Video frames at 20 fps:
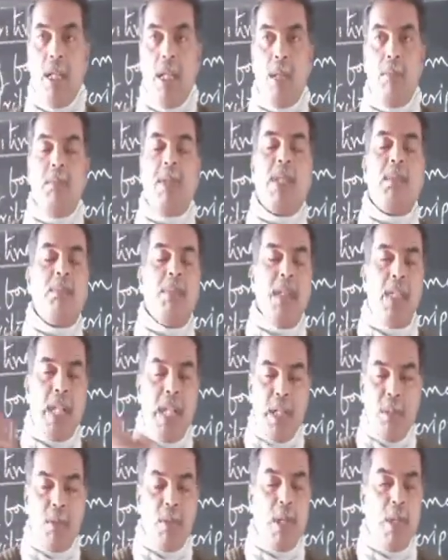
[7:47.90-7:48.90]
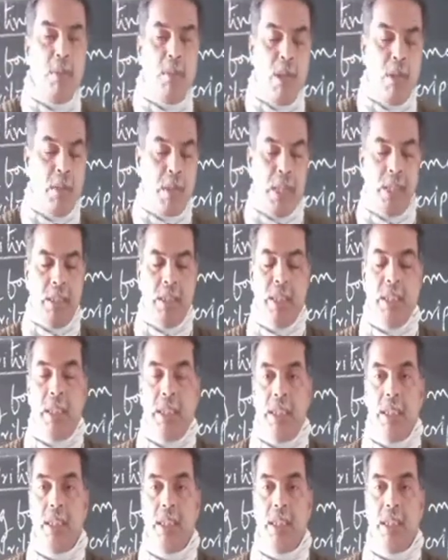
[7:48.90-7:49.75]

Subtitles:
compartment trying to come out. At the